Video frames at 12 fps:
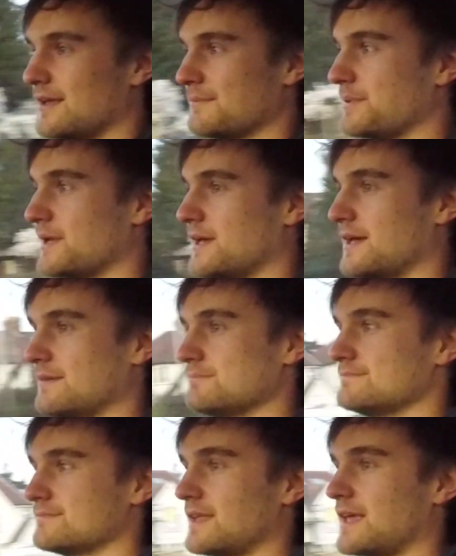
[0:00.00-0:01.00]
But
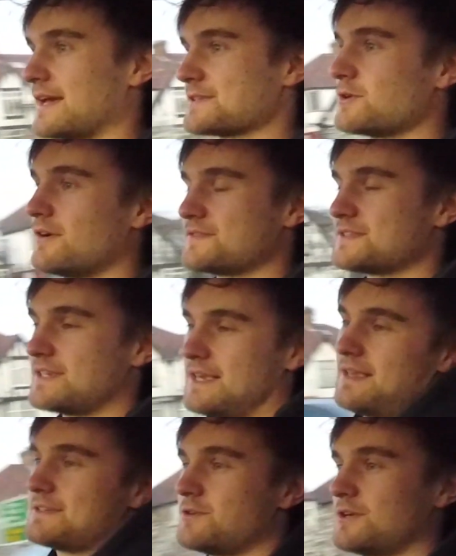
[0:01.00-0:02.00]
yeah, it's not
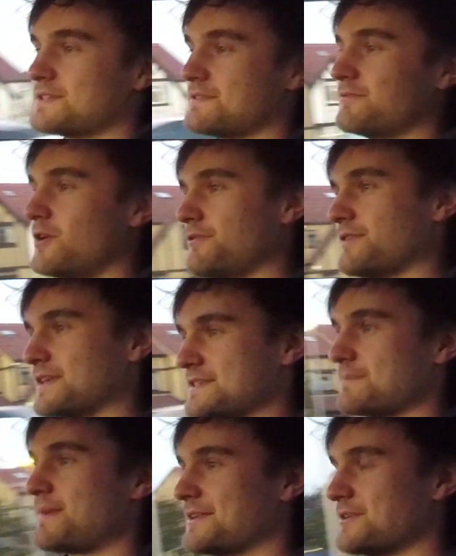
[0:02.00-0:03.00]
as involving as
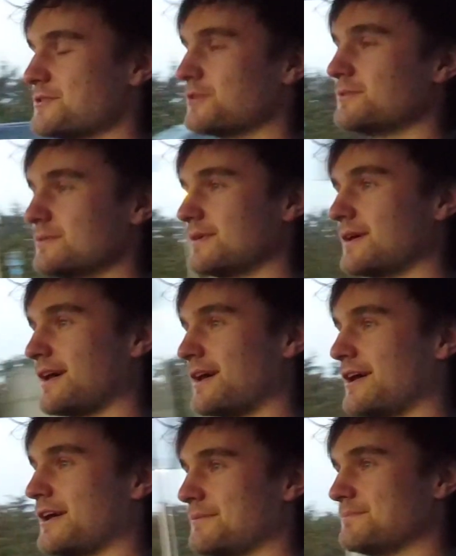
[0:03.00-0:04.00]
a manual.
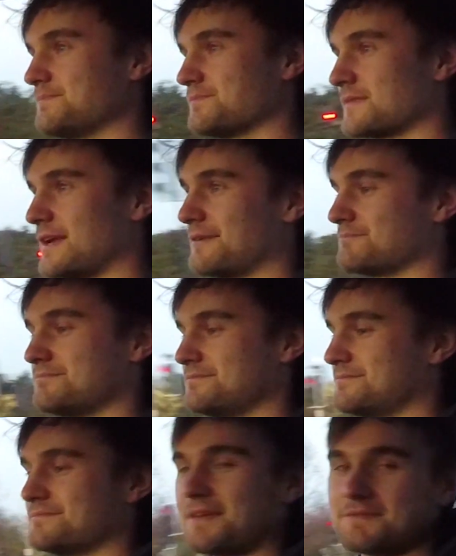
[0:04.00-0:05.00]
I
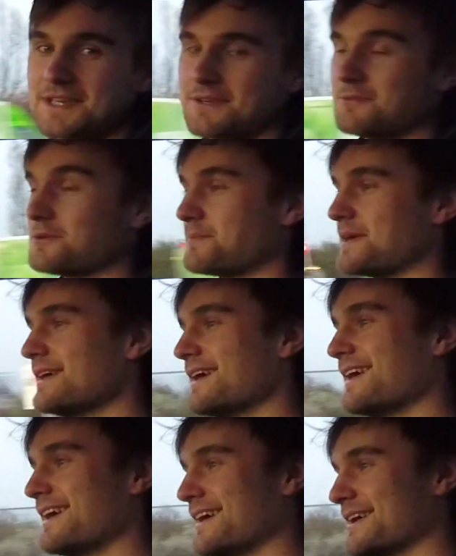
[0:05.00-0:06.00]
never said it would be,
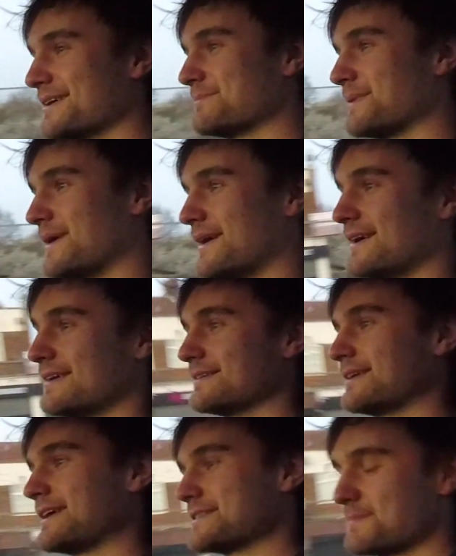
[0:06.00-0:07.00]
but
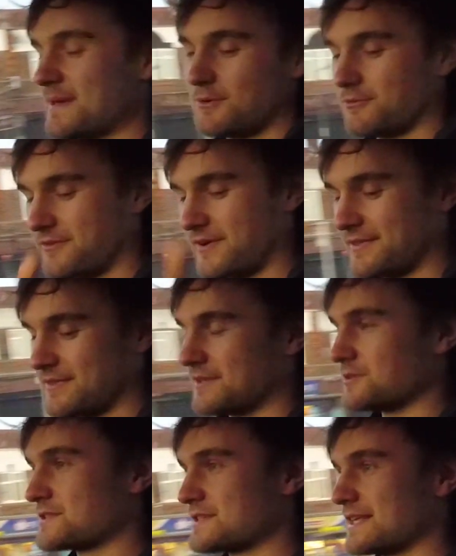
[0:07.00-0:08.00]
it's a bit more fun
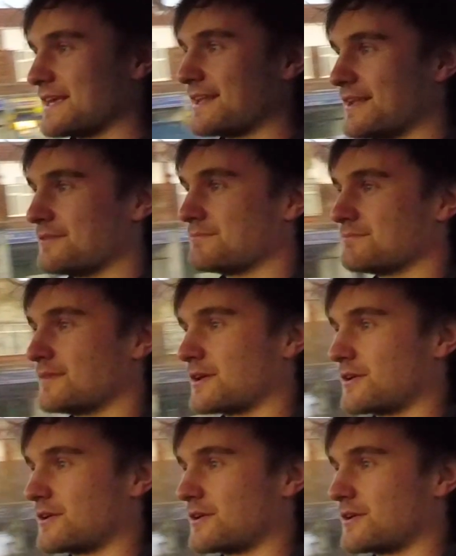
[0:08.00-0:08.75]
than just sitting it in